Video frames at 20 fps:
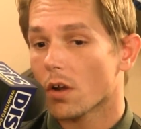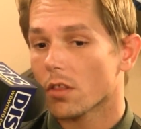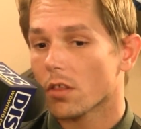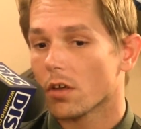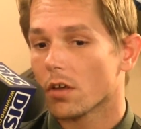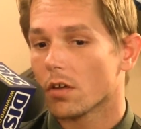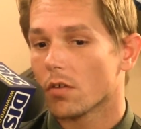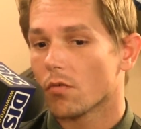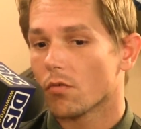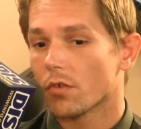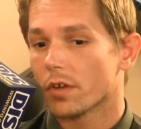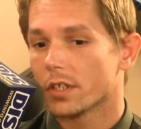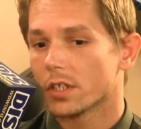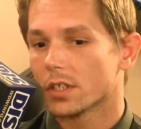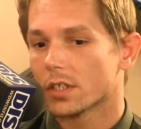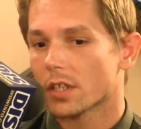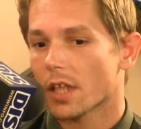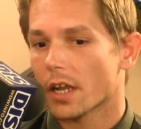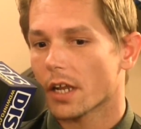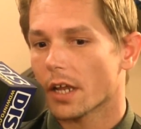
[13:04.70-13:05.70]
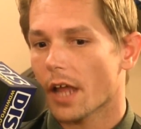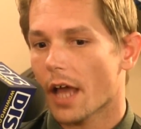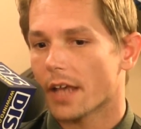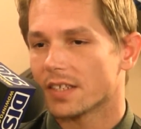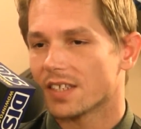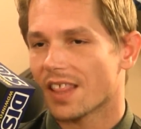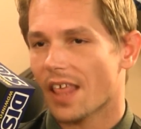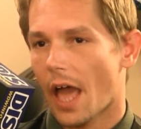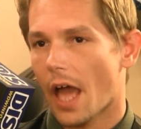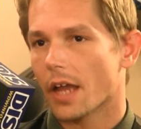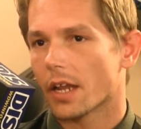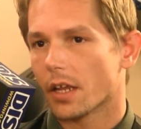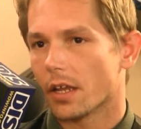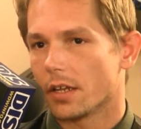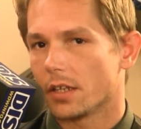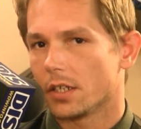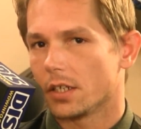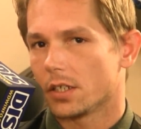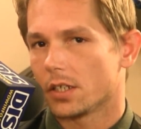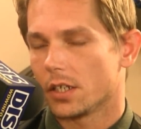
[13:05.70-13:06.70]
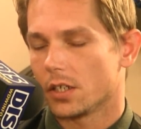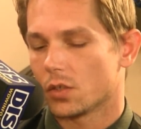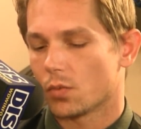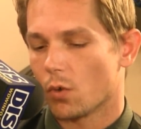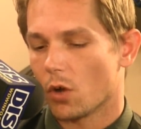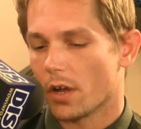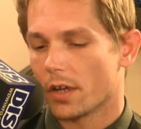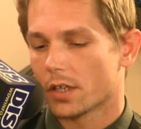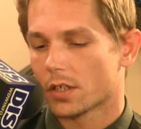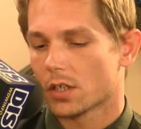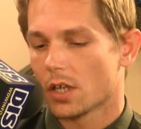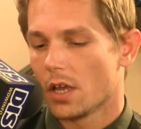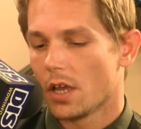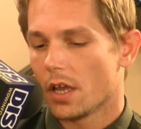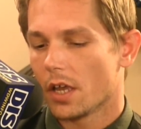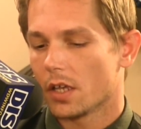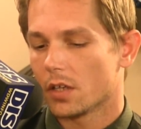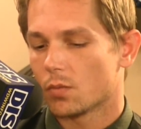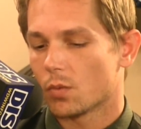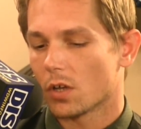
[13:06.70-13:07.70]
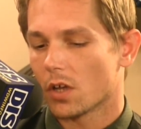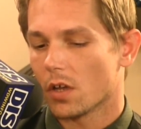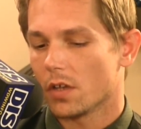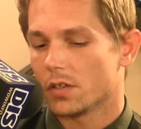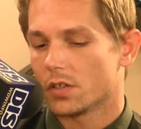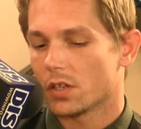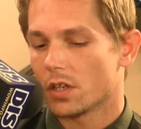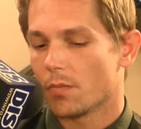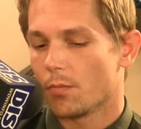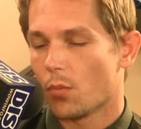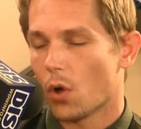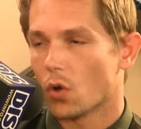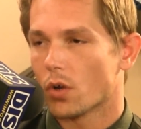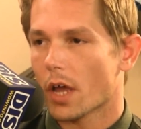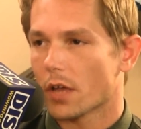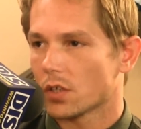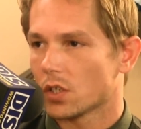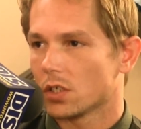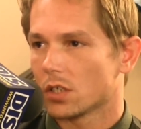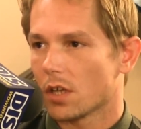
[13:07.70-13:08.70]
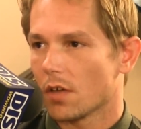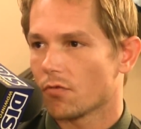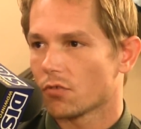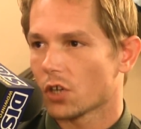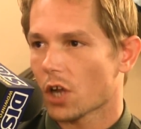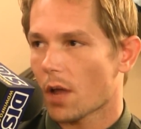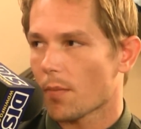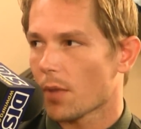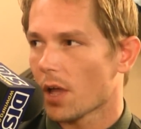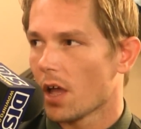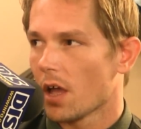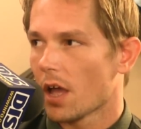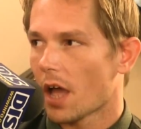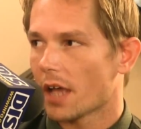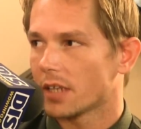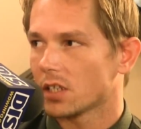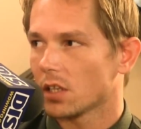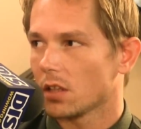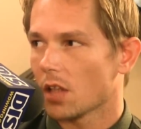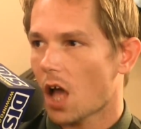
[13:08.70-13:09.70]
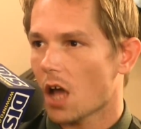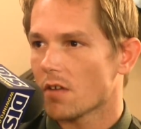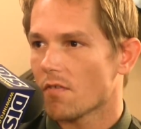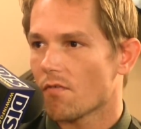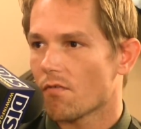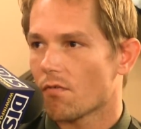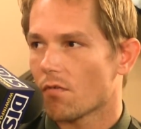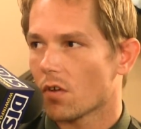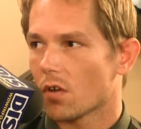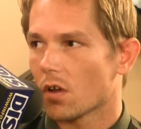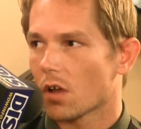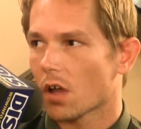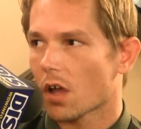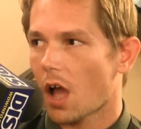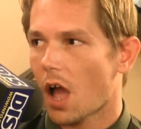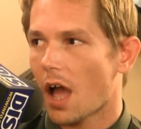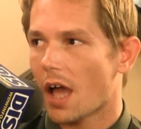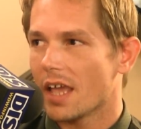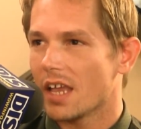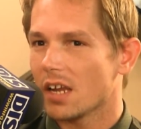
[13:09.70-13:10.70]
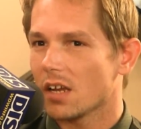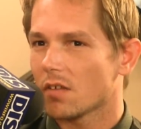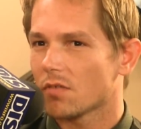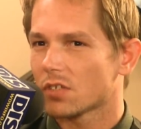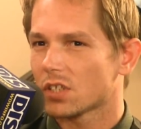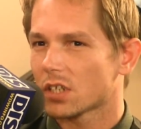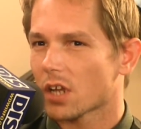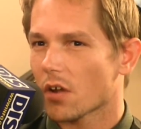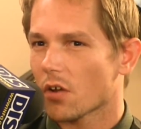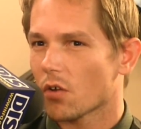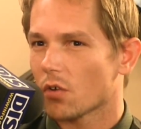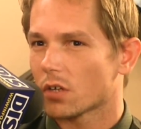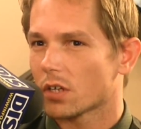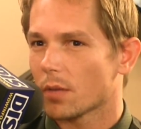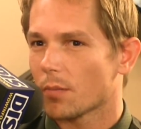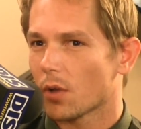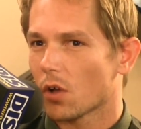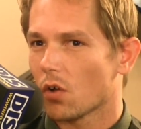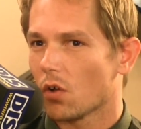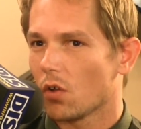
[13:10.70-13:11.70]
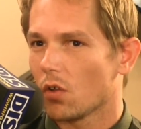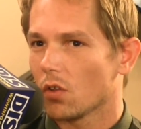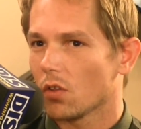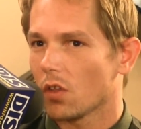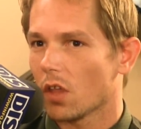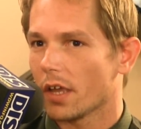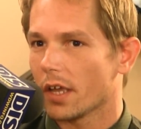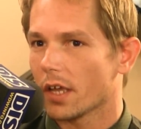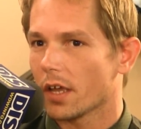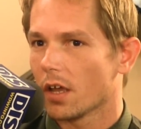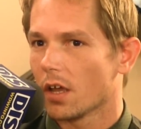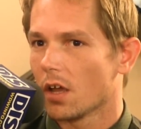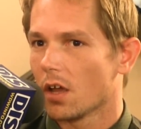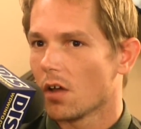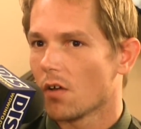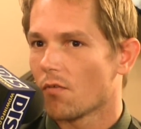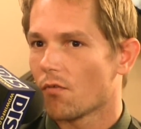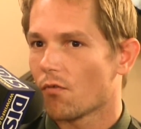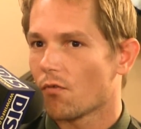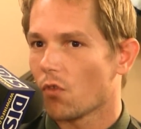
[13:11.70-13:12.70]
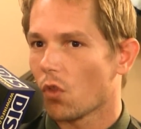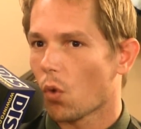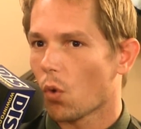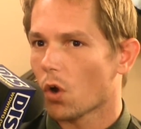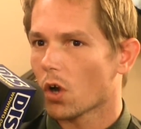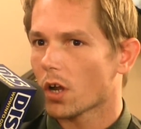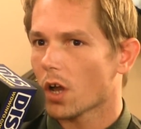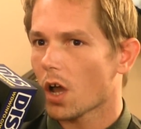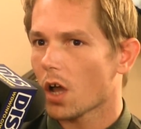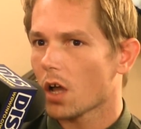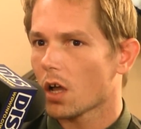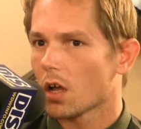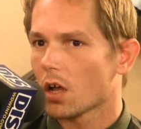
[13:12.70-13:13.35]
of the reasons that it has that in Disney Springs is because Boathouse's gift shop has a lot of kind of stereotypical like Florida,